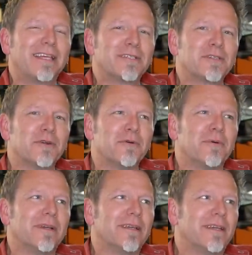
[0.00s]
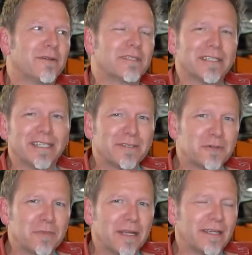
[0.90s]
so here's this
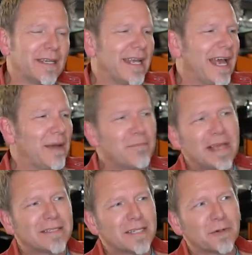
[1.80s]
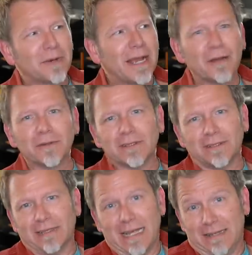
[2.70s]
instrument. I'm messing
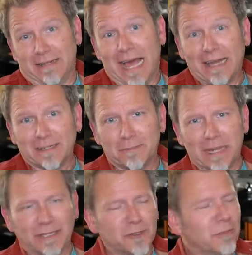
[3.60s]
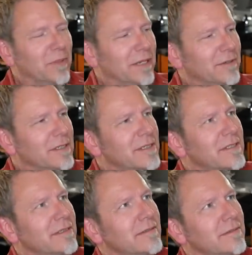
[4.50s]
around, not as a banjo player, just... And